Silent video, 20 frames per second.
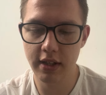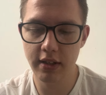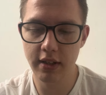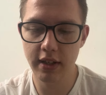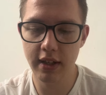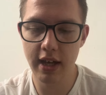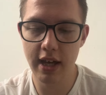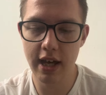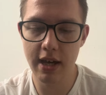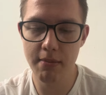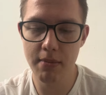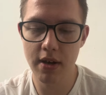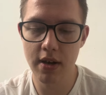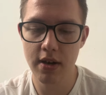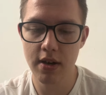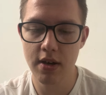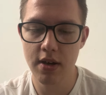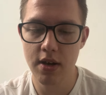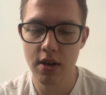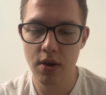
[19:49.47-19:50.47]
game
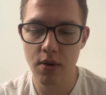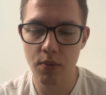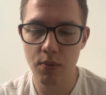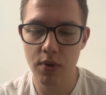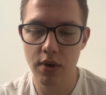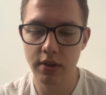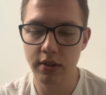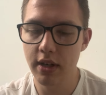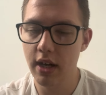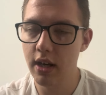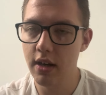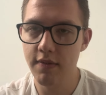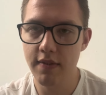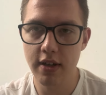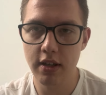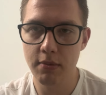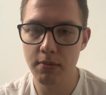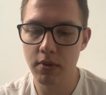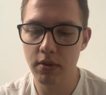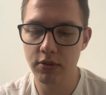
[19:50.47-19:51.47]
were not
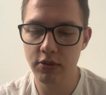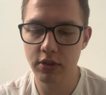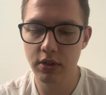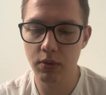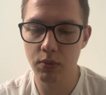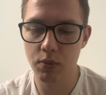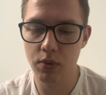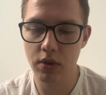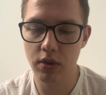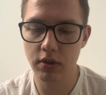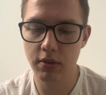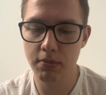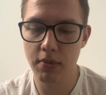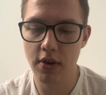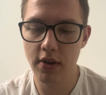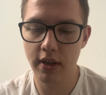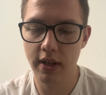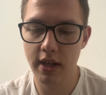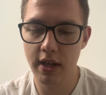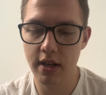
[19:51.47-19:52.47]
available to the world
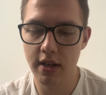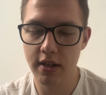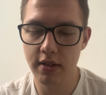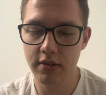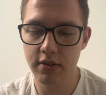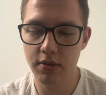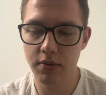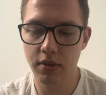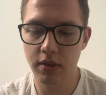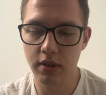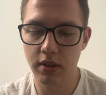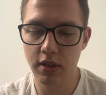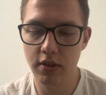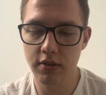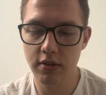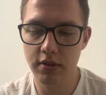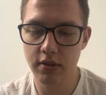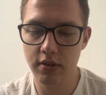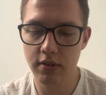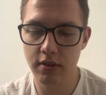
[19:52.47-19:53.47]
market until
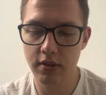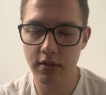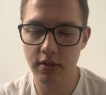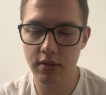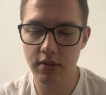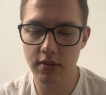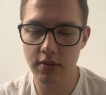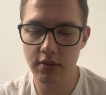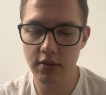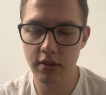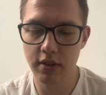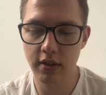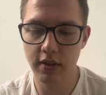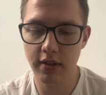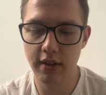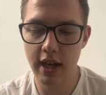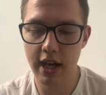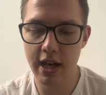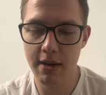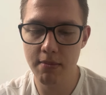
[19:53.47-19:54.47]
close to the
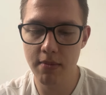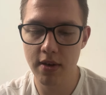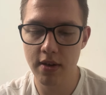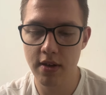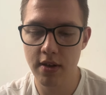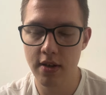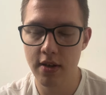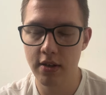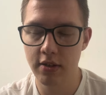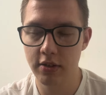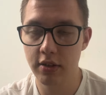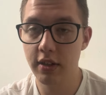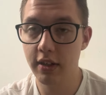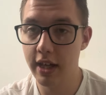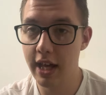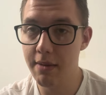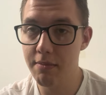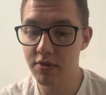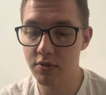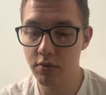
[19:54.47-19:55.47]

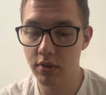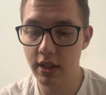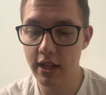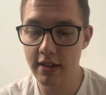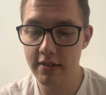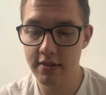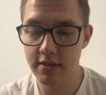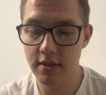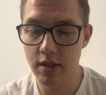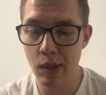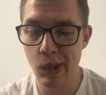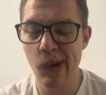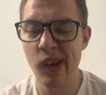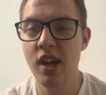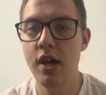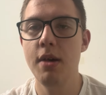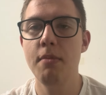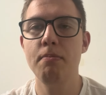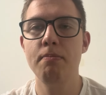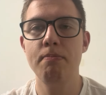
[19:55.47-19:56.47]
game's release.
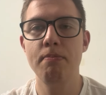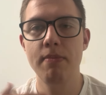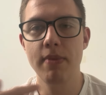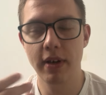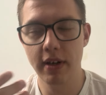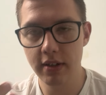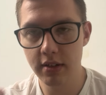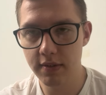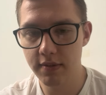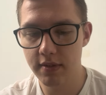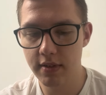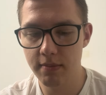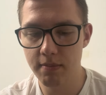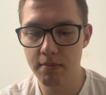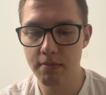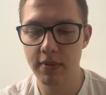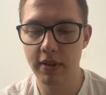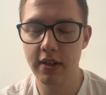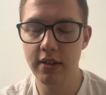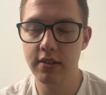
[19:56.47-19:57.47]

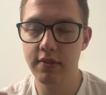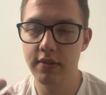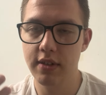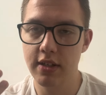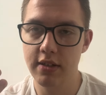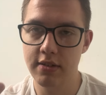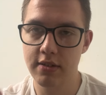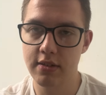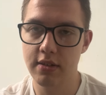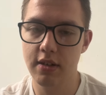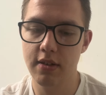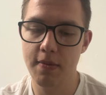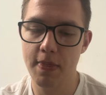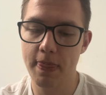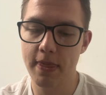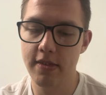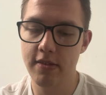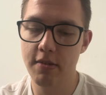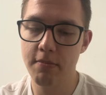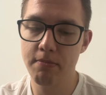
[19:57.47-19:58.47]
Because of this,
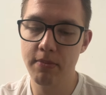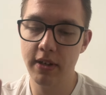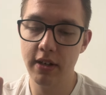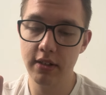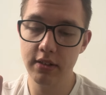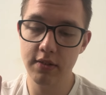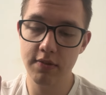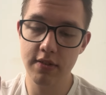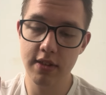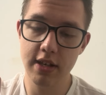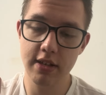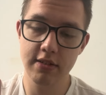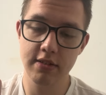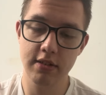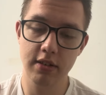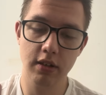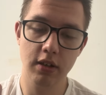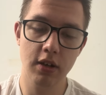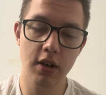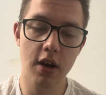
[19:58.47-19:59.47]

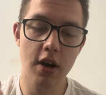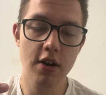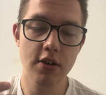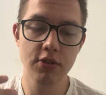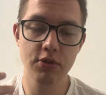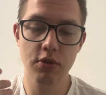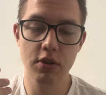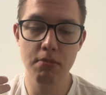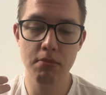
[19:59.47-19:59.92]
cars were